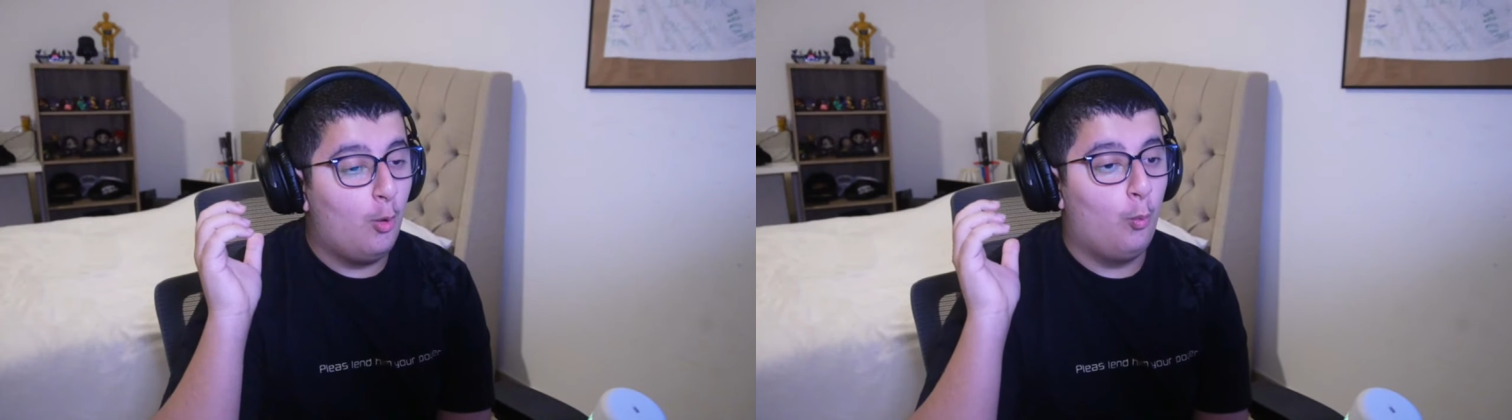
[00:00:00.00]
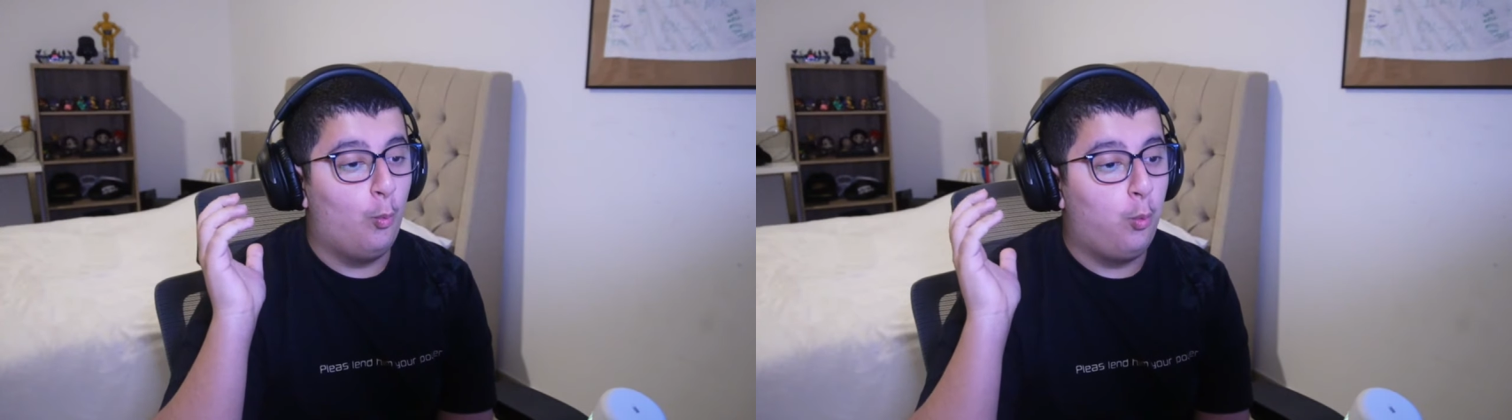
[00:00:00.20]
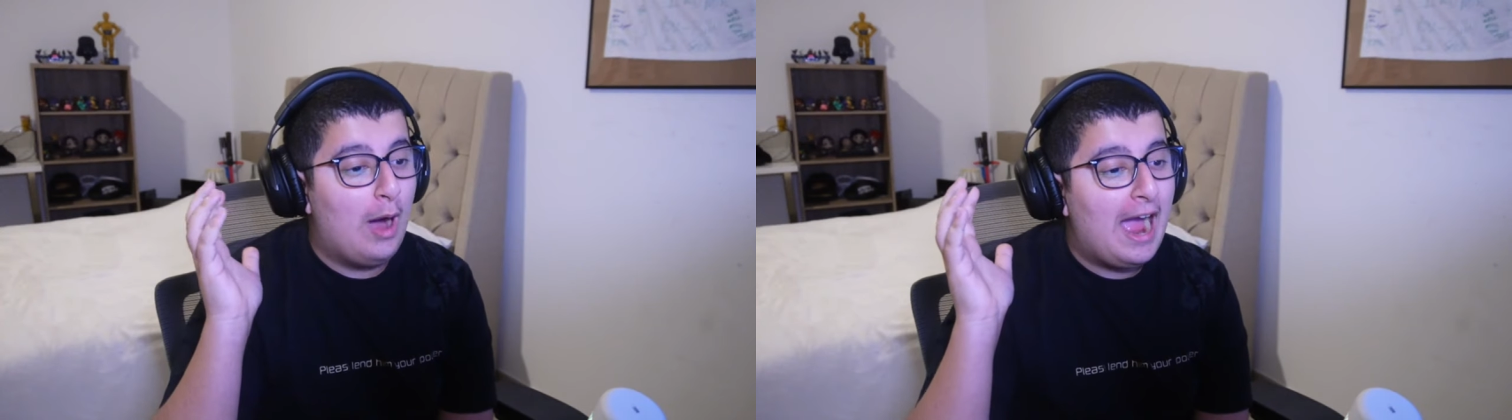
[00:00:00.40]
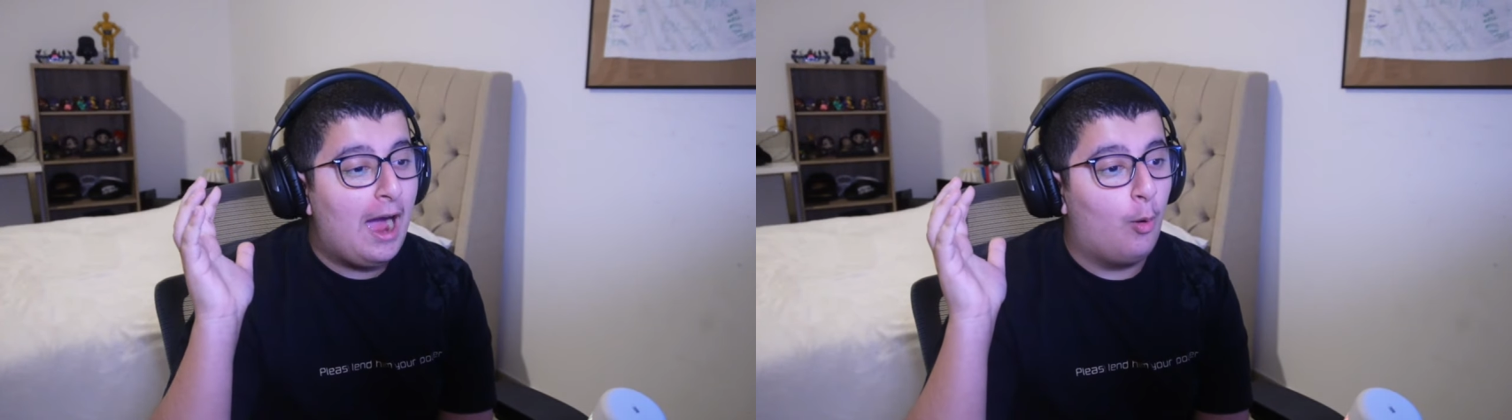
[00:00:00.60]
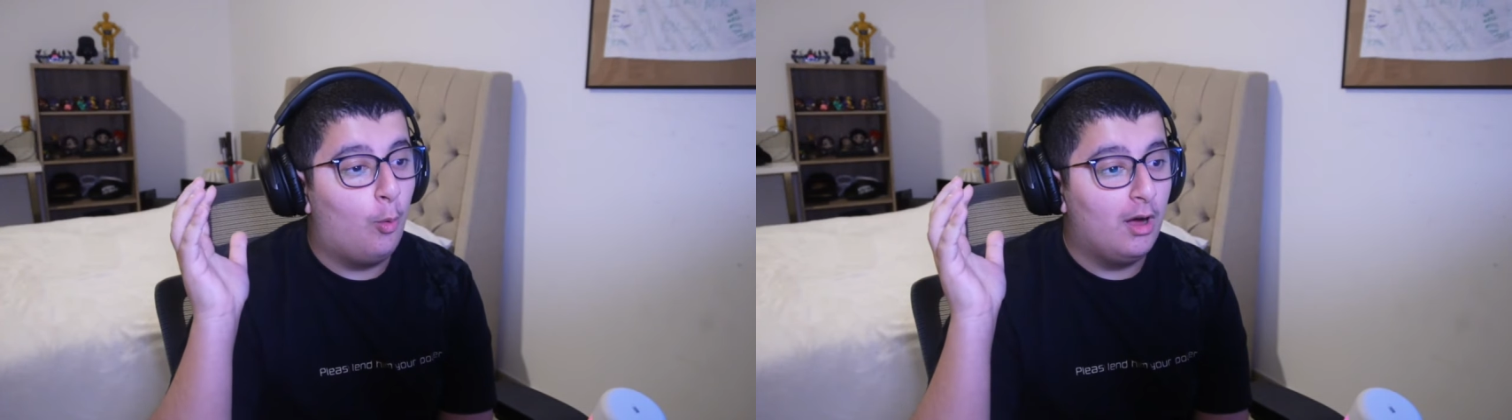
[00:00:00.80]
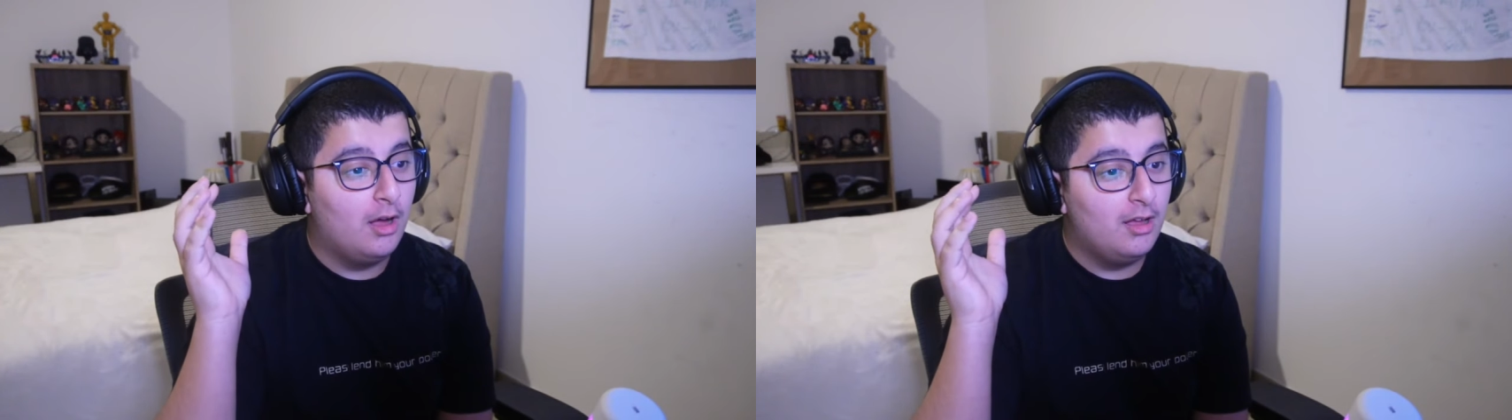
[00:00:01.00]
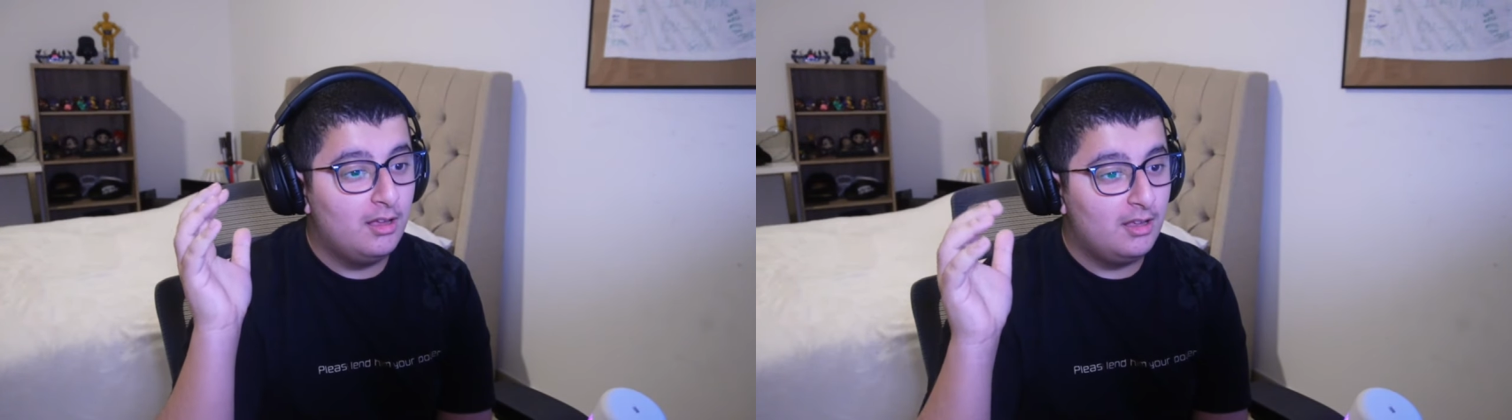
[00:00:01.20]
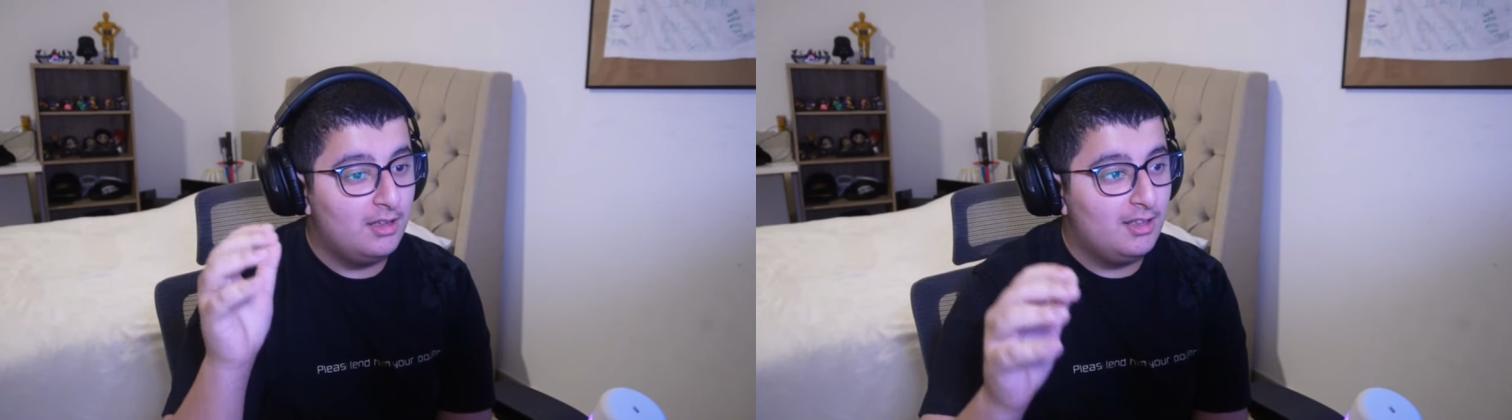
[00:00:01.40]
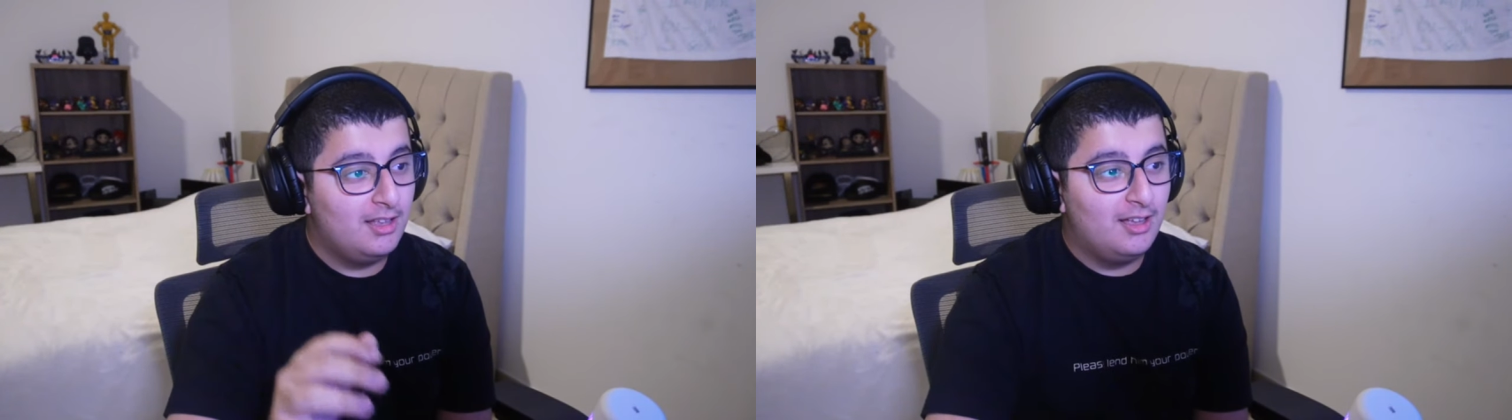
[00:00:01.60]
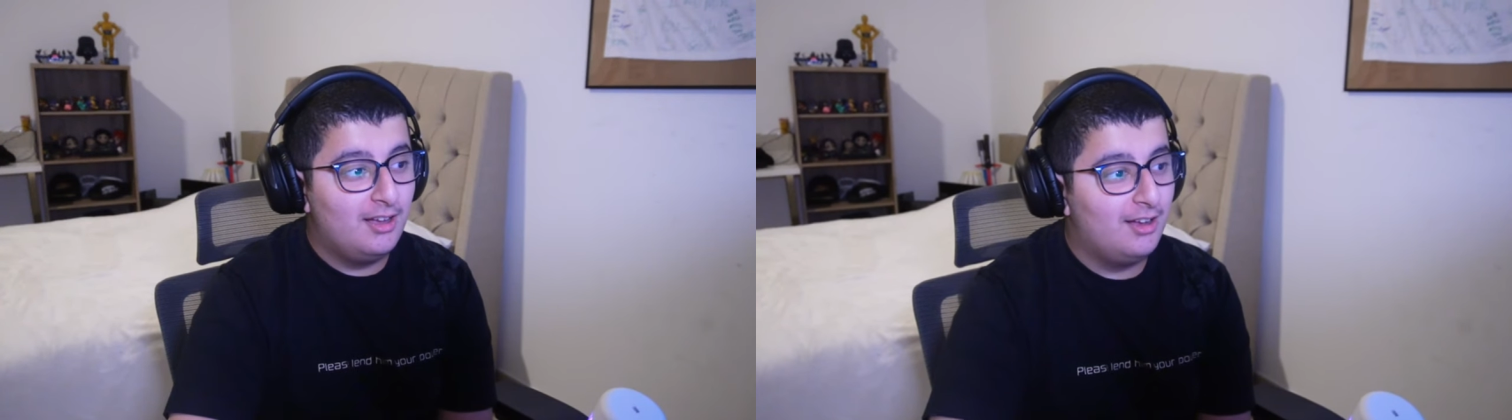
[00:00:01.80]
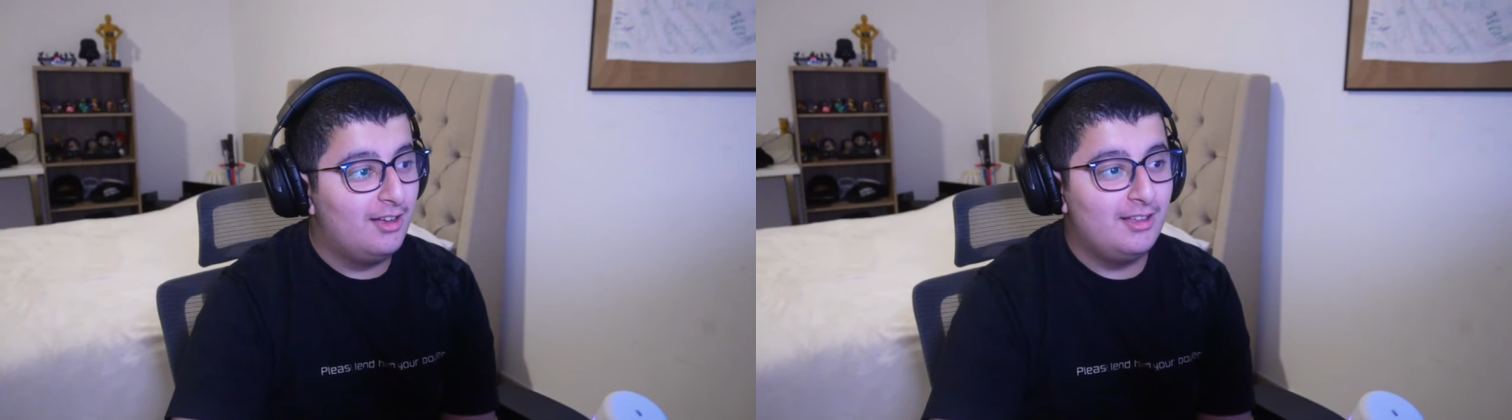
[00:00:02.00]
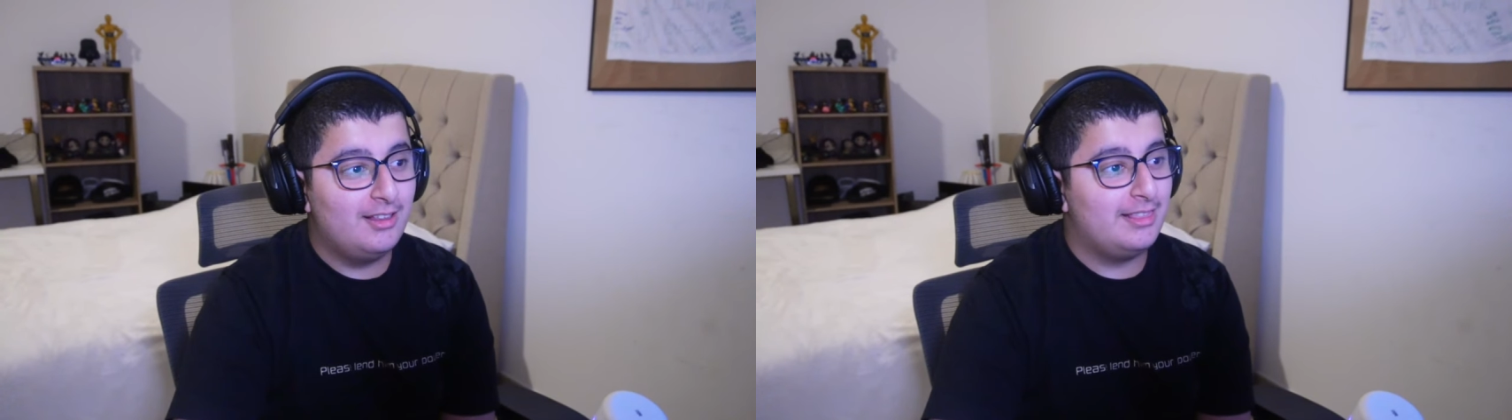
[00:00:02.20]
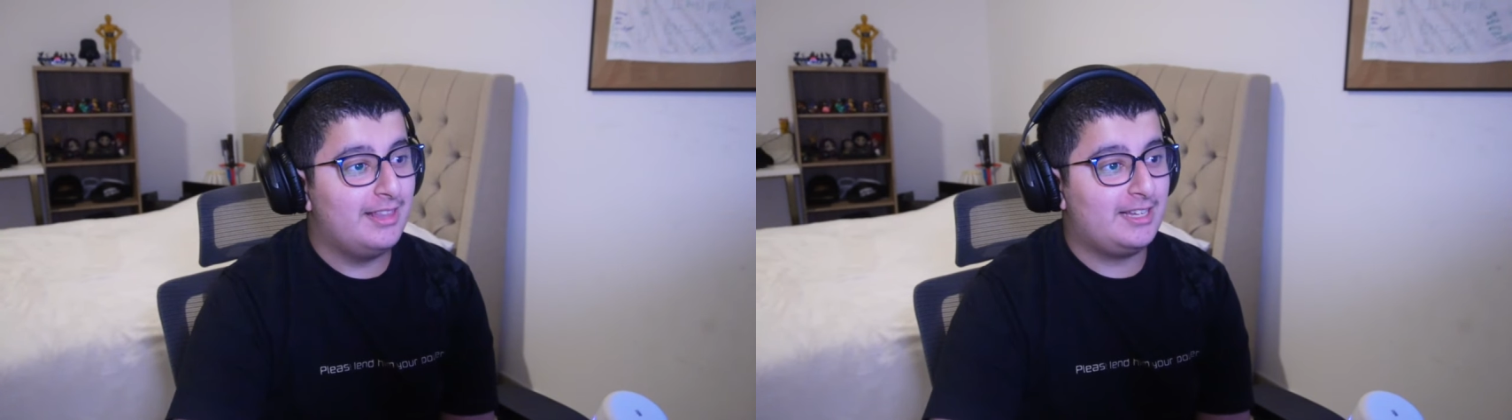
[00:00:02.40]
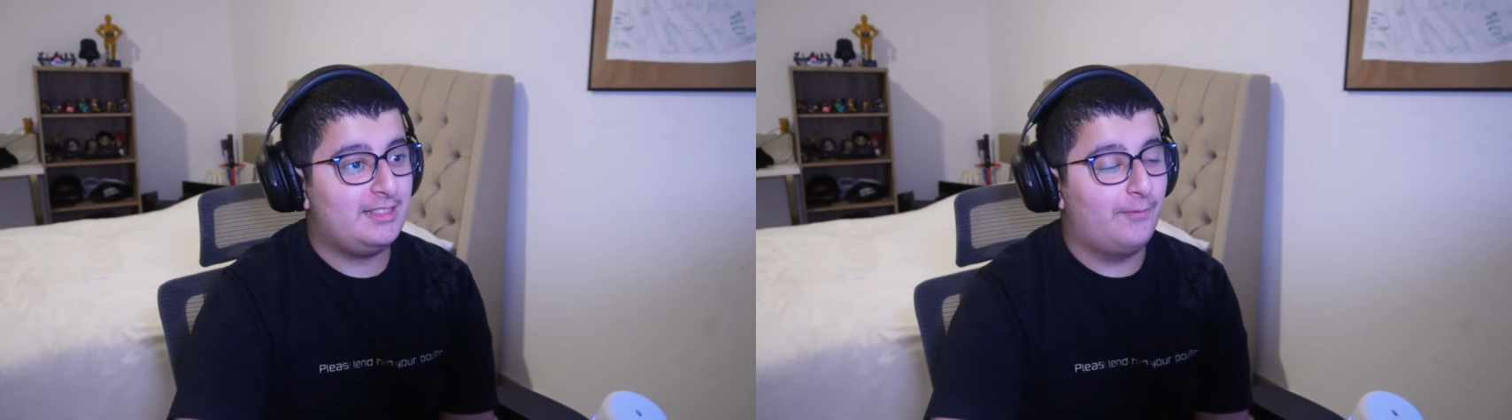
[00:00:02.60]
wow. Like